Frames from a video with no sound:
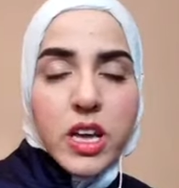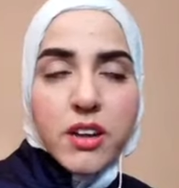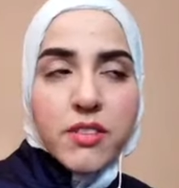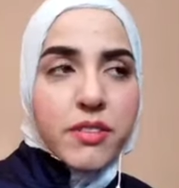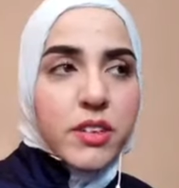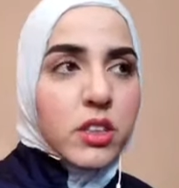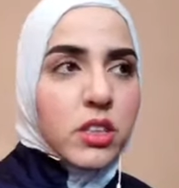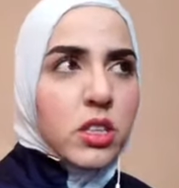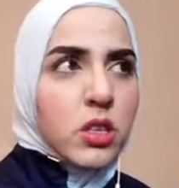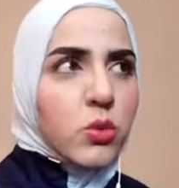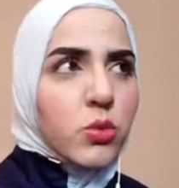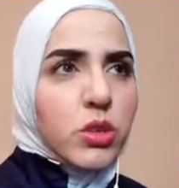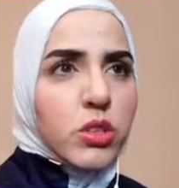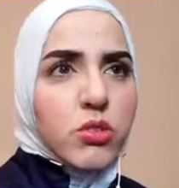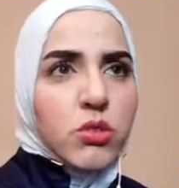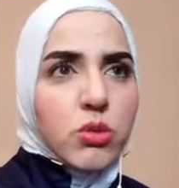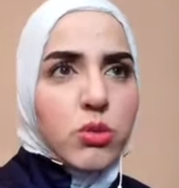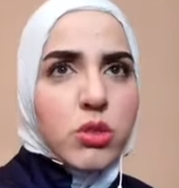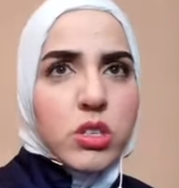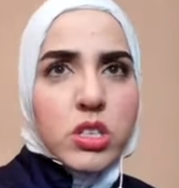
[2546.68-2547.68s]
everything
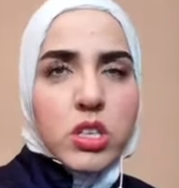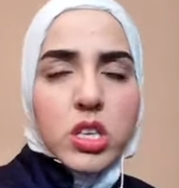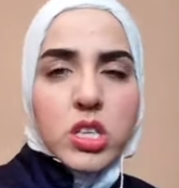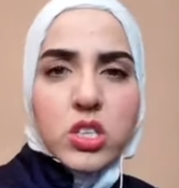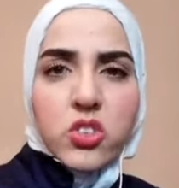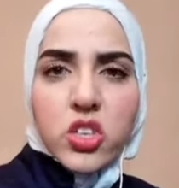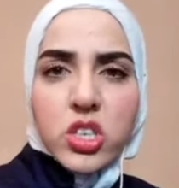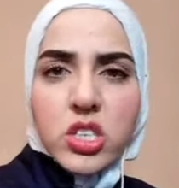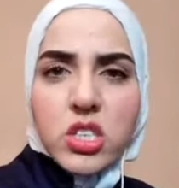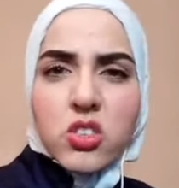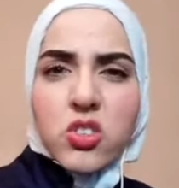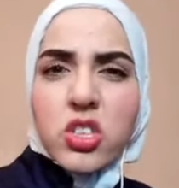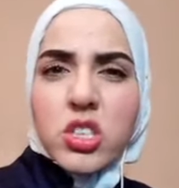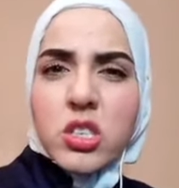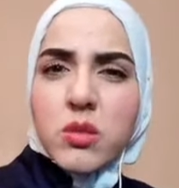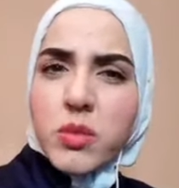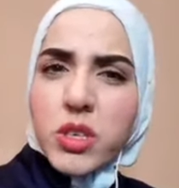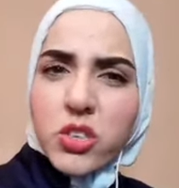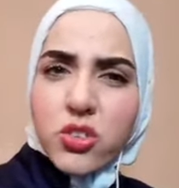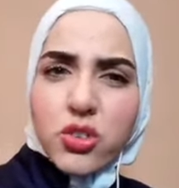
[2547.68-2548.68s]
we do is, is just
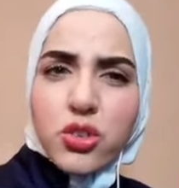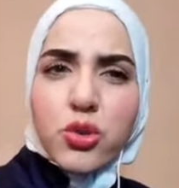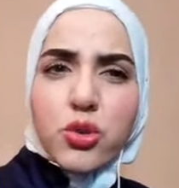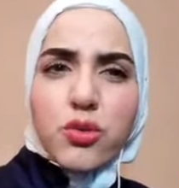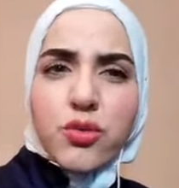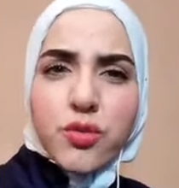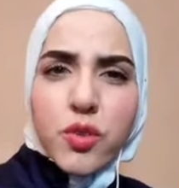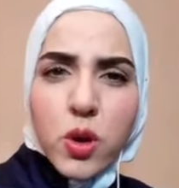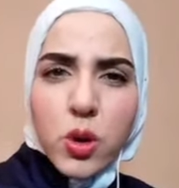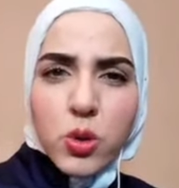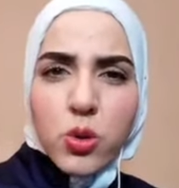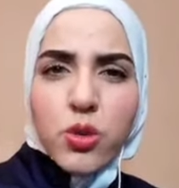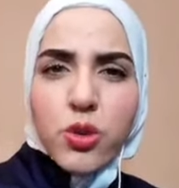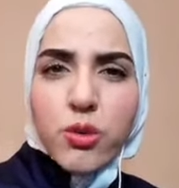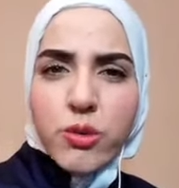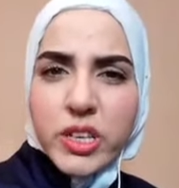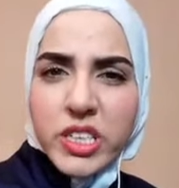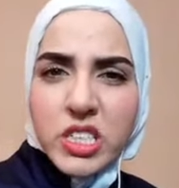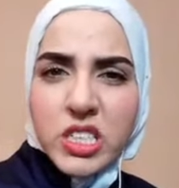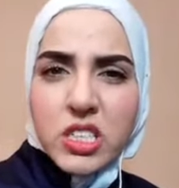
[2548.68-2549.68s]
just make sure you follow
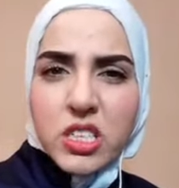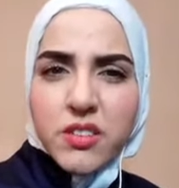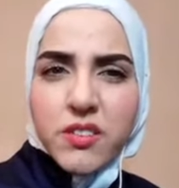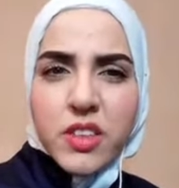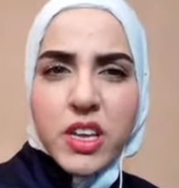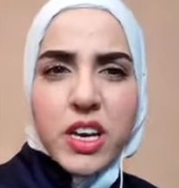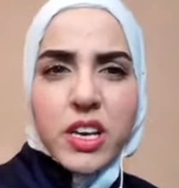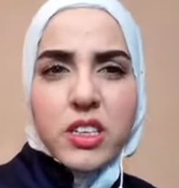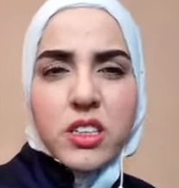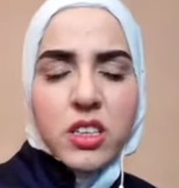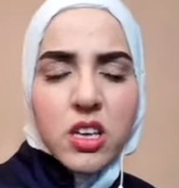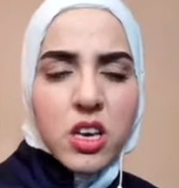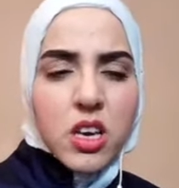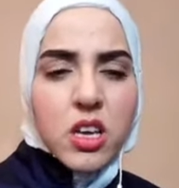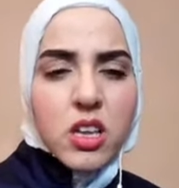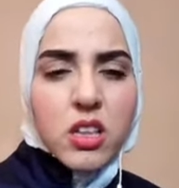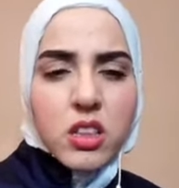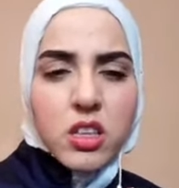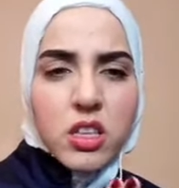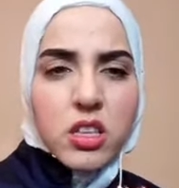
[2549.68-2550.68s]
the right stuff that
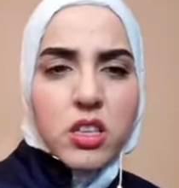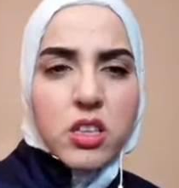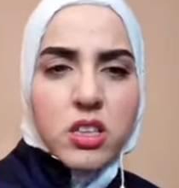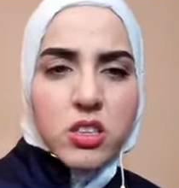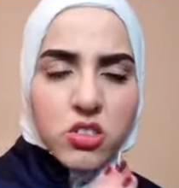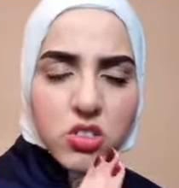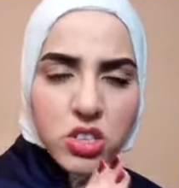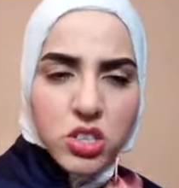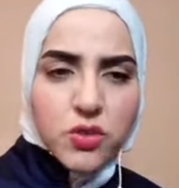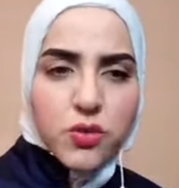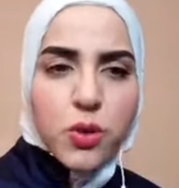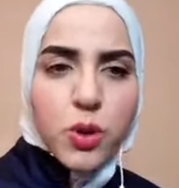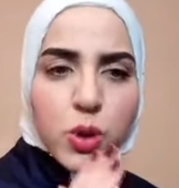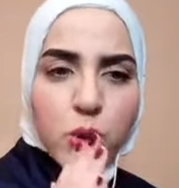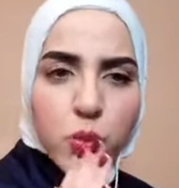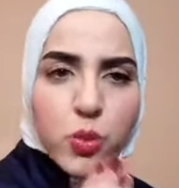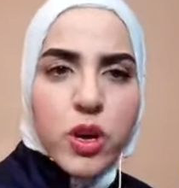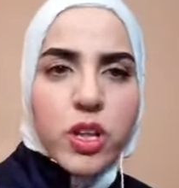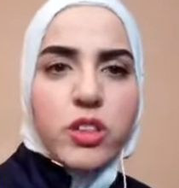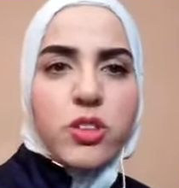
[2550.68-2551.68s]
the just
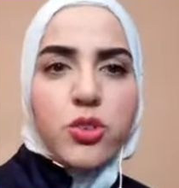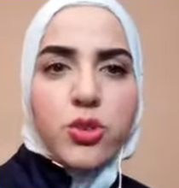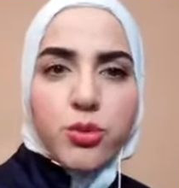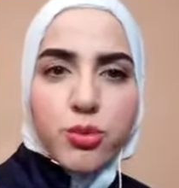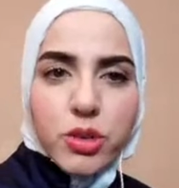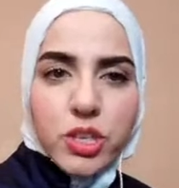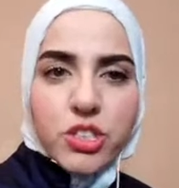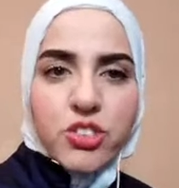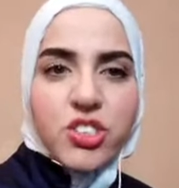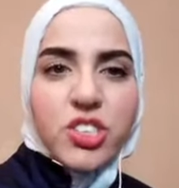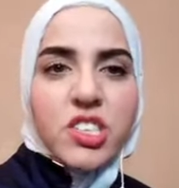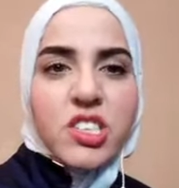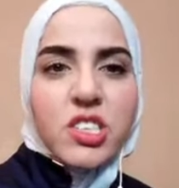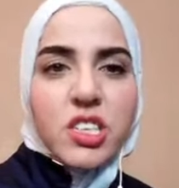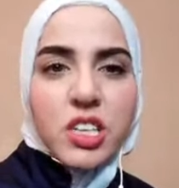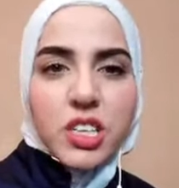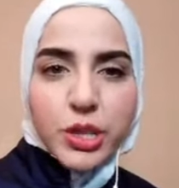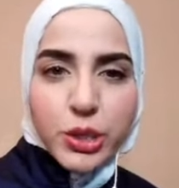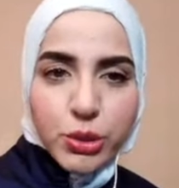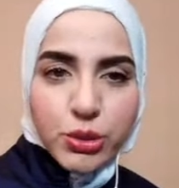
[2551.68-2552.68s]
follow what your religion is
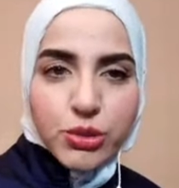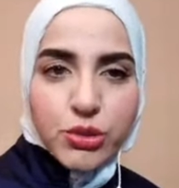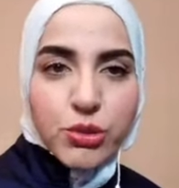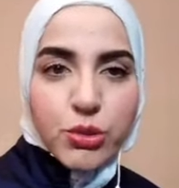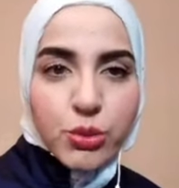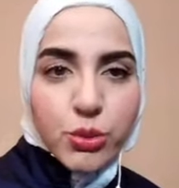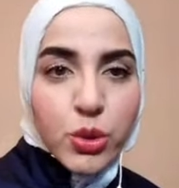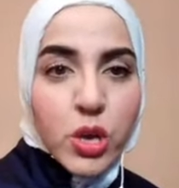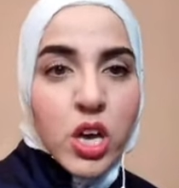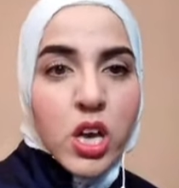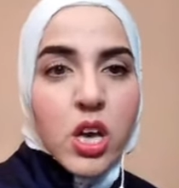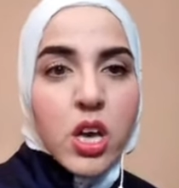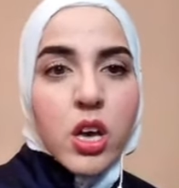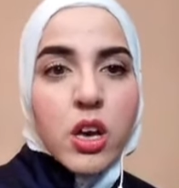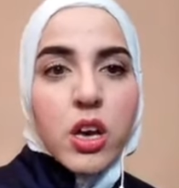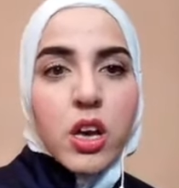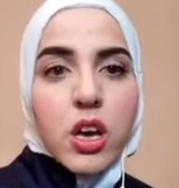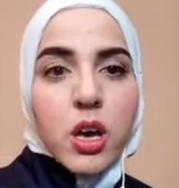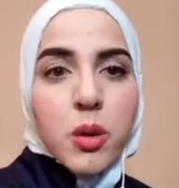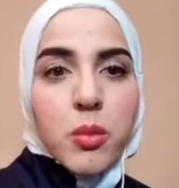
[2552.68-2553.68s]
telling you to do
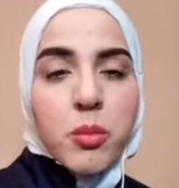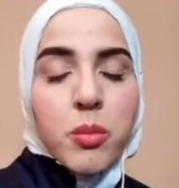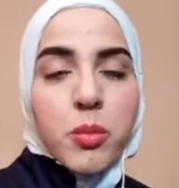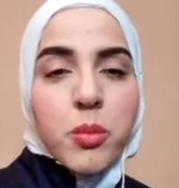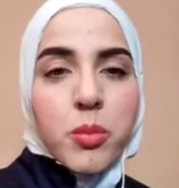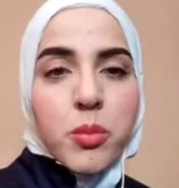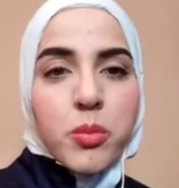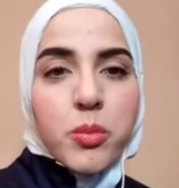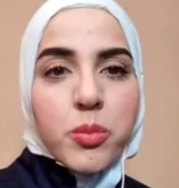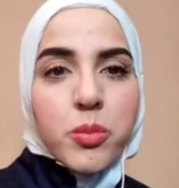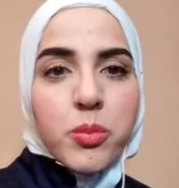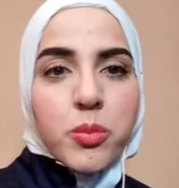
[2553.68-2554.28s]
um,